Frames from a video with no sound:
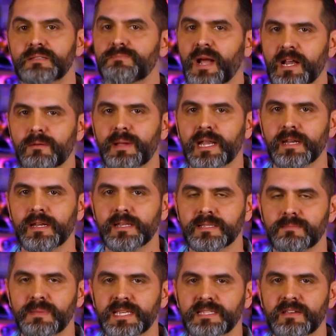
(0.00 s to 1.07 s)
Spider-Man and
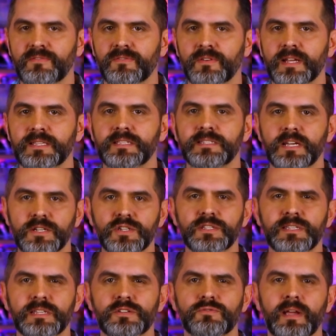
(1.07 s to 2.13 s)
His Amazing Friends,
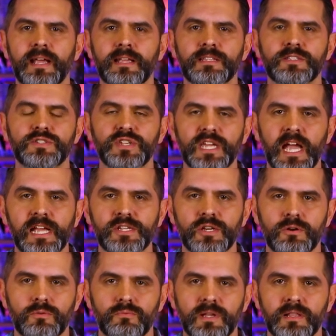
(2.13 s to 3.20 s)
Dungeons & Dragons, G.I.
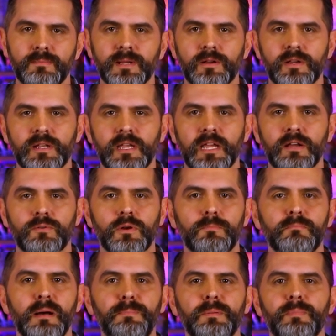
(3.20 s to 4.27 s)
Joe, A Real American Hero,
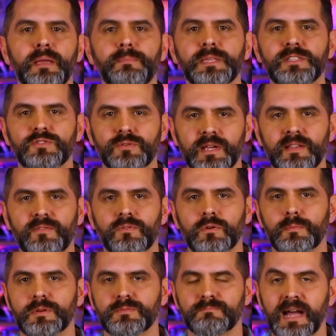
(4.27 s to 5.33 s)
Muppet Babies,
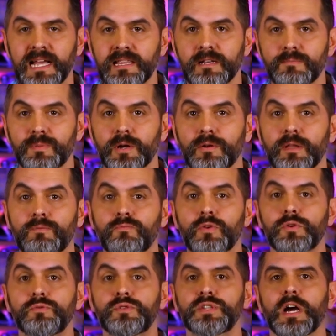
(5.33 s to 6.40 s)
Transformers, My Little Pony,
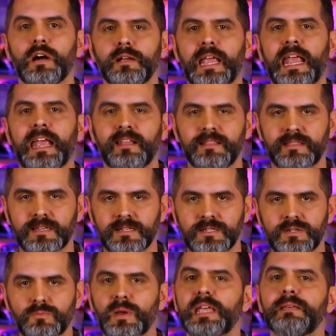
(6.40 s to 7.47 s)
Rude Dog, and The
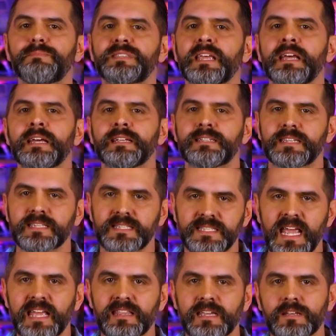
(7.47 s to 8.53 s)
Dweebs. To
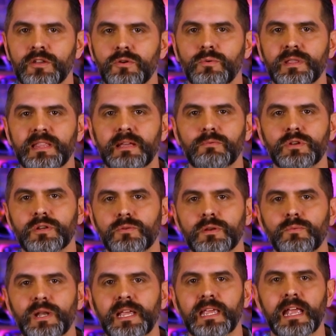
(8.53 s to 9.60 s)
say they knew what they were
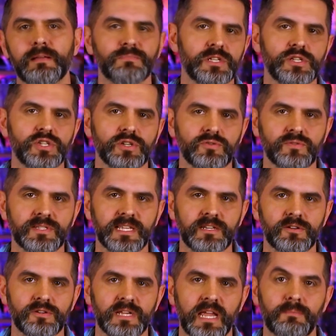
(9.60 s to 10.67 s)
doing when it came to children's
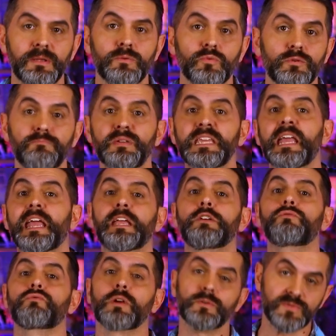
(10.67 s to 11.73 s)
entertainment would be a
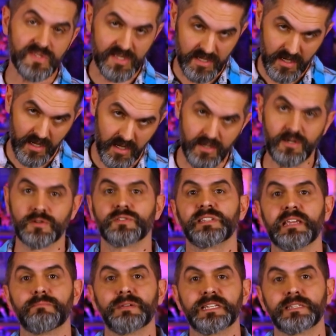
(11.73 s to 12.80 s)
gross
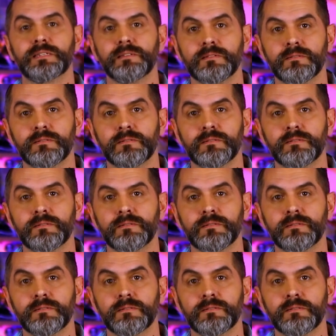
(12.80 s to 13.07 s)
understatement.